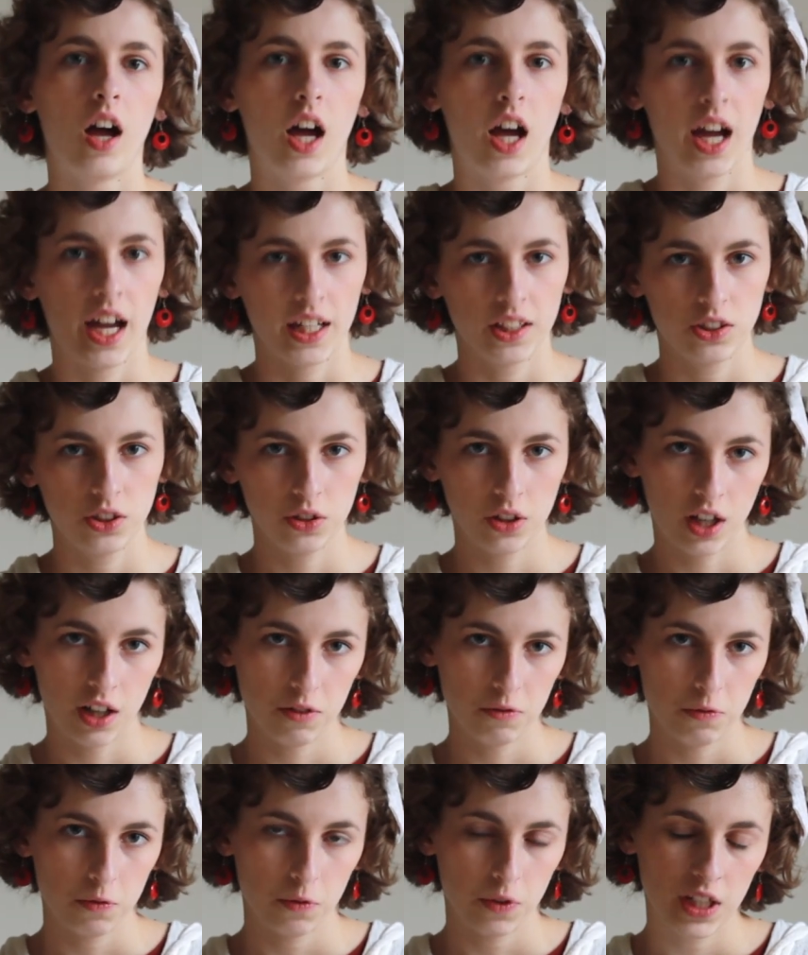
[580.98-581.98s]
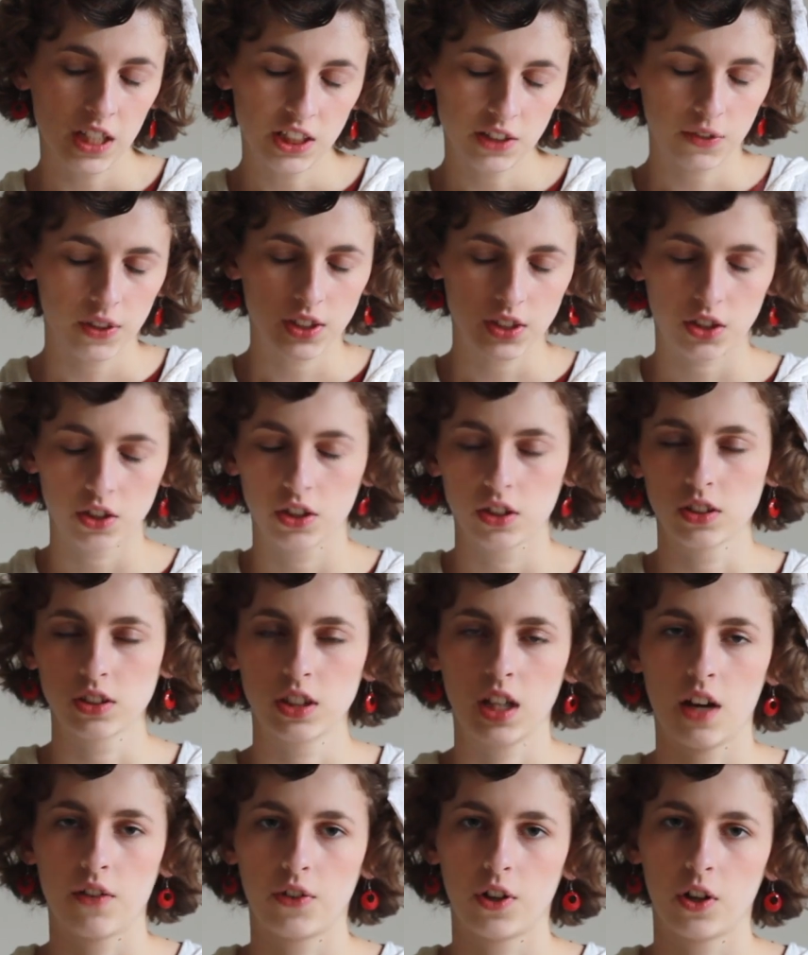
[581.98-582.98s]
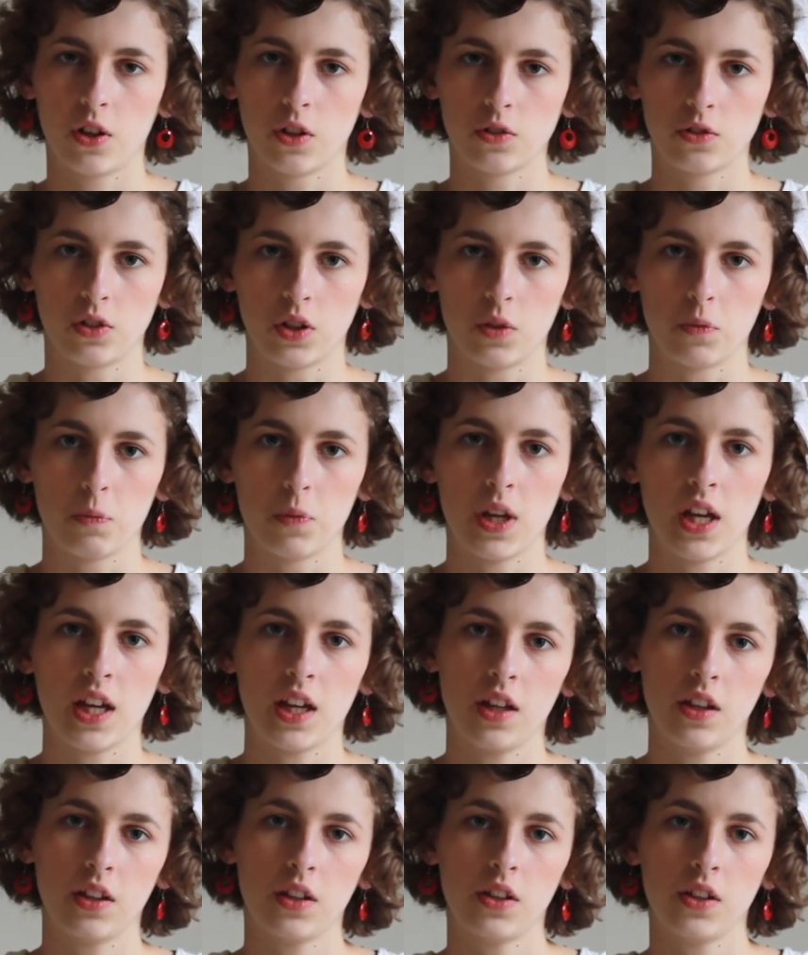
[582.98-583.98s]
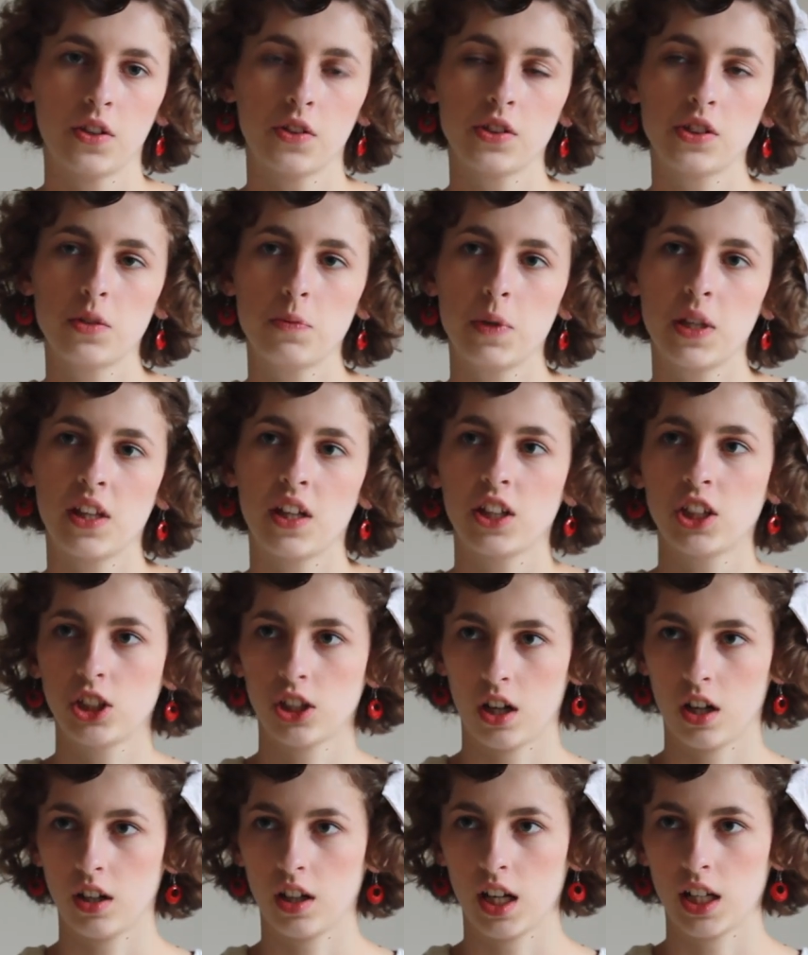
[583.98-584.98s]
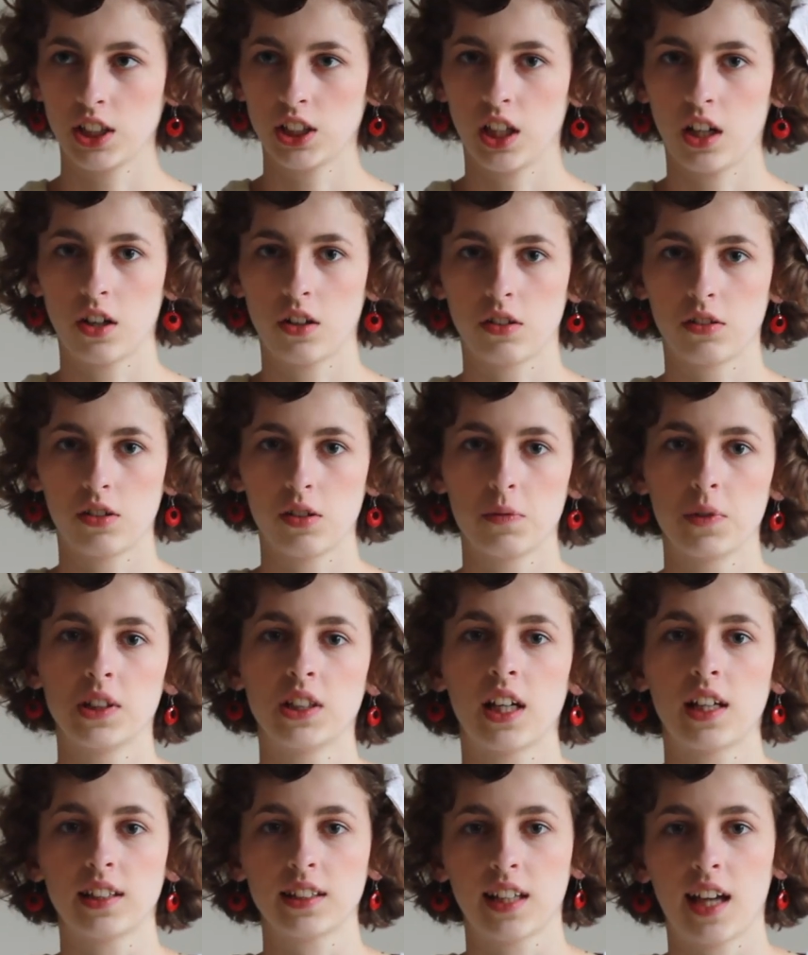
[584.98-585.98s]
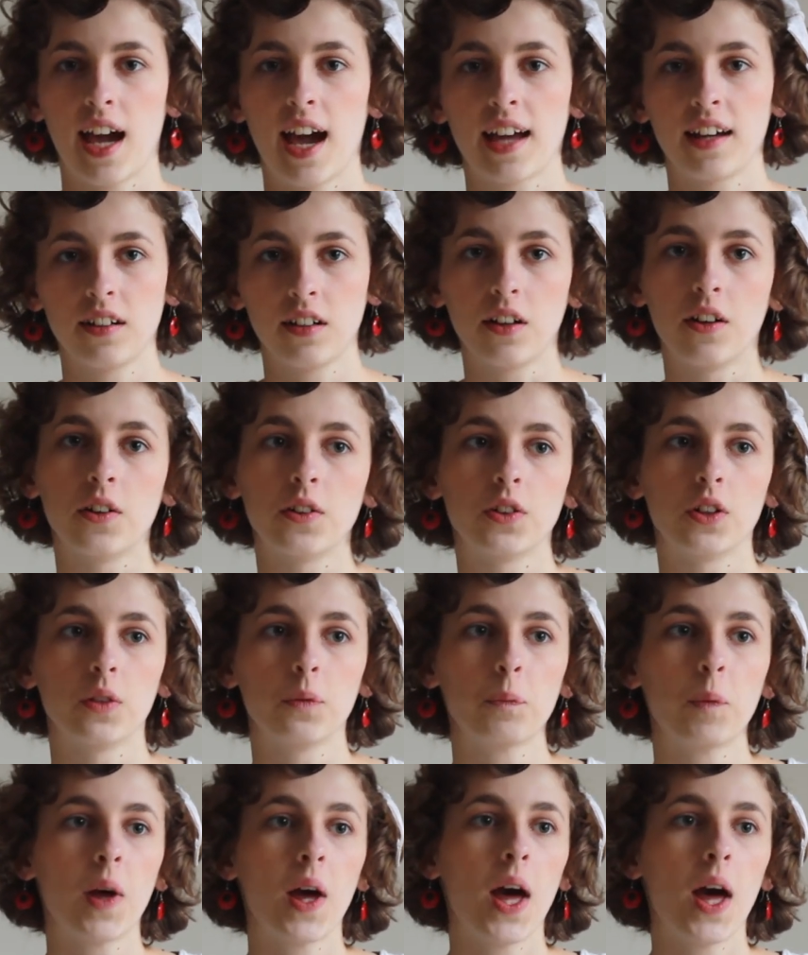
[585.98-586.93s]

I do have, each of us girls have our own room. It used to be that Charlotte and I shared a room and Jessica had her own room,